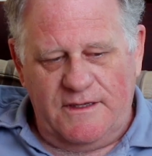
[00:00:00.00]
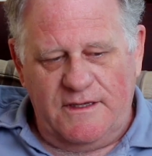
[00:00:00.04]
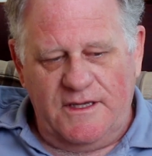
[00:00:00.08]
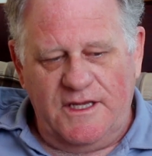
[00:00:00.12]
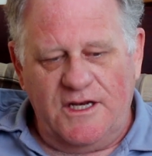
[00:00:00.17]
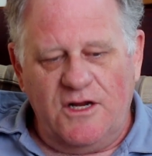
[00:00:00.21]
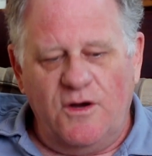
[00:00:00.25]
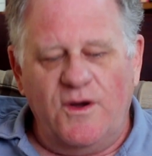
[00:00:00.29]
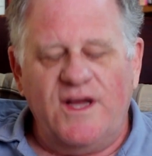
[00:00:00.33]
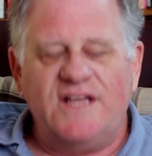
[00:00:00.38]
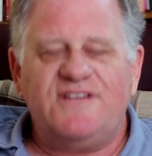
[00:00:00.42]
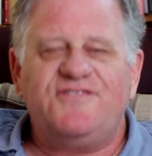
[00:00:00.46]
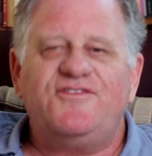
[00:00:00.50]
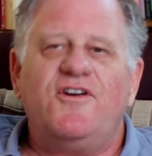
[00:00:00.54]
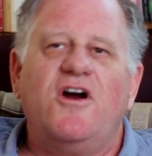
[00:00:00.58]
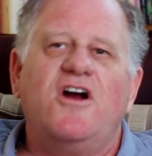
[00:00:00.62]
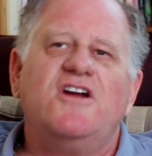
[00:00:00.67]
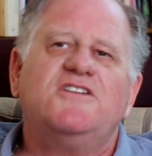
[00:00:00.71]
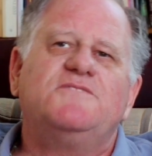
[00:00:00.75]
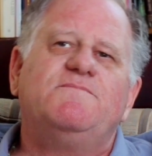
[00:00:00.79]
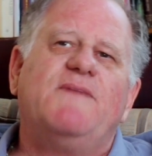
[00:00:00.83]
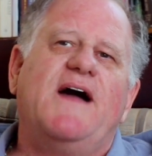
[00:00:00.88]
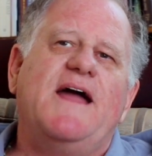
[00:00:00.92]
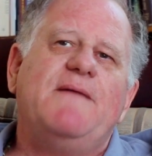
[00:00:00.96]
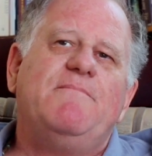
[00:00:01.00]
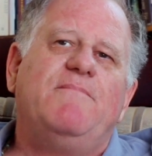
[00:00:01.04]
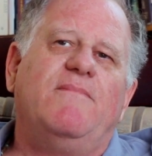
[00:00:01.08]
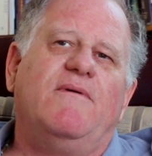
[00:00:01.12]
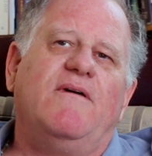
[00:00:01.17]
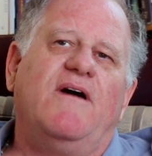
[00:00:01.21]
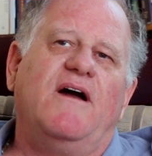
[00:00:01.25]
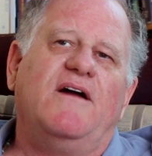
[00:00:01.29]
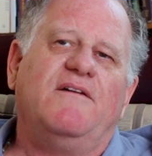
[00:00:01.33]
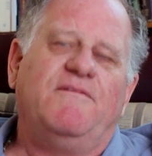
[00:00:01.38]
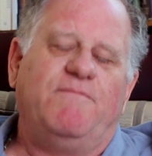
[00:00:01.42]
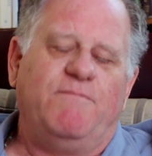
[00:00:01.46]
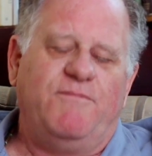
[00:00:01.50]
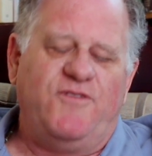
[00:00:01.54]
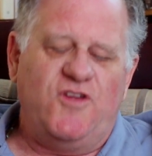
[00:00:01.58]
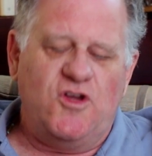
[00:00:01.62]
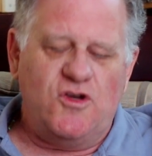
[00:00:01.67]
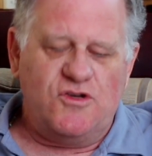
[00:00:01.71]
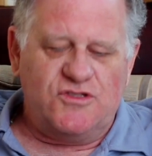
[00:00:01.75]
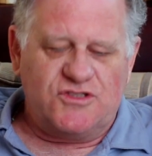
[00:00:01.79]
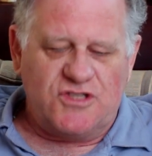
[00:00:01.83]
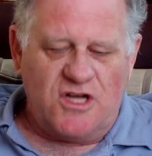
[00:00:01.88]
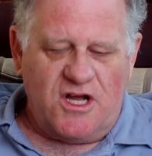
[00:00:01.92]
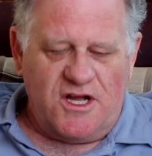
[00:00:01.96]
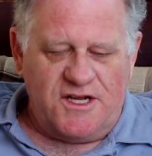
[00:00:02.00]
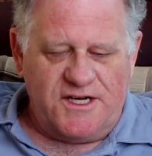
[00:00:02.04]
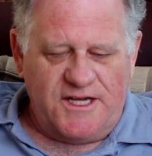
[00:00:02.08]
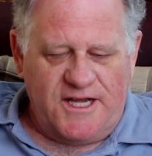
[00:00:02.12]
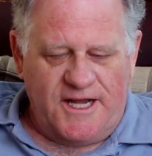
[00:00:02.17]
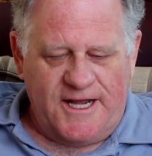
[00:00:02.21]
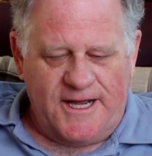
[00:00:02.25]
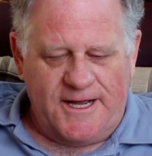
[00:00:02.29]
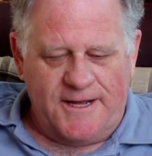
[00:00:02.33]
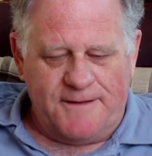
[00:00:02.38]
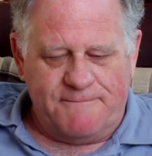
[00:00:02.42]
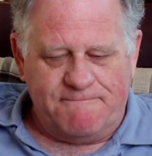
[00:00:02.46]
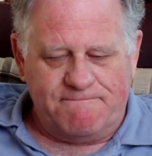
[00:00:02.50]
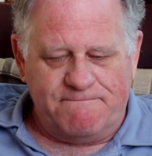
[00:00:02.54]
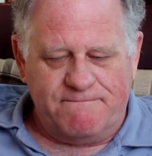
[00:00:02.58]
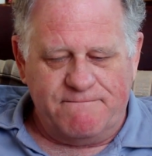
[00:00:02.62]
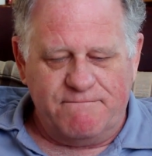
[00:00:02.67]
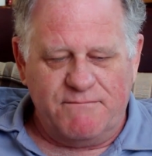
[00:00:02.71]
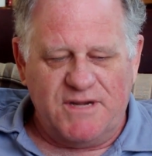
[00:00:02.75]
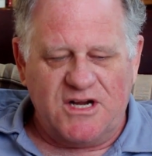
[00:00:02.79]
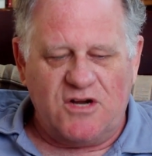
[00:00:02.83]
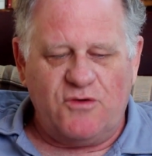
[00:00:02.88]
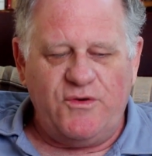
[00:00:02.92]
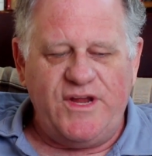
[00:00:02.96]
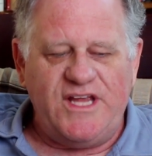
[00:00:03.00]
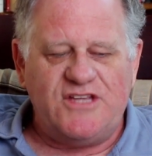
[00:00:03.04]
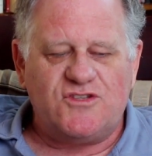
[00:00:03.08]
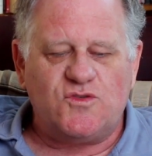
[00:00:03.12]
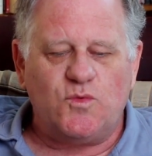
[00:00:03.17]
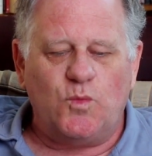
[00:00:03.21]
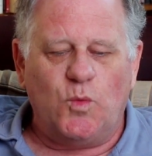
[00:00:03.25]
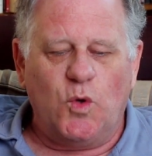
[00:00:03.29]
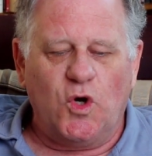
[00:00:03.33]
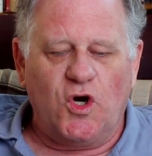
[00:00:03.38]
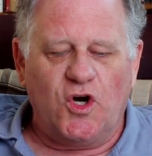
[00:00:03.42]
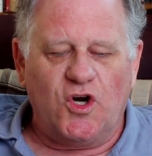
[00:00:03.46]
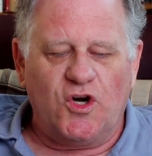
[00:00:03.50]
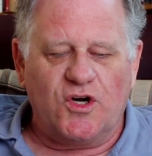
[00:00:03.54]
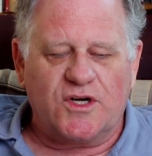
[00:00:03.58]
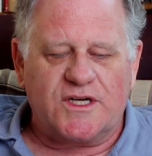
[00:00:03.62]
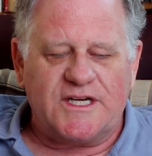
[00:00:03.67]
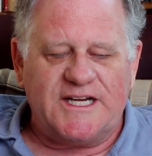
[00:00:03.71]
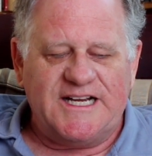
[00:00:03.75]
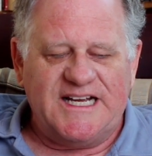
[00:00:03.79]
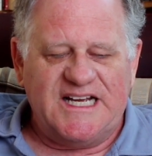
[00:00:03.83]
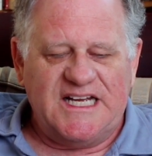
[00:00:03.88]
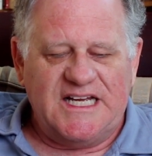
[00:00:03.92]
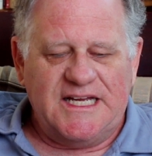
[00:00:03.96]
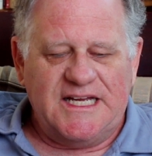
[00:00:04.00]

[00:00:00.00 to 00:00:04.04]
You know, as far as my views on Magritte's work,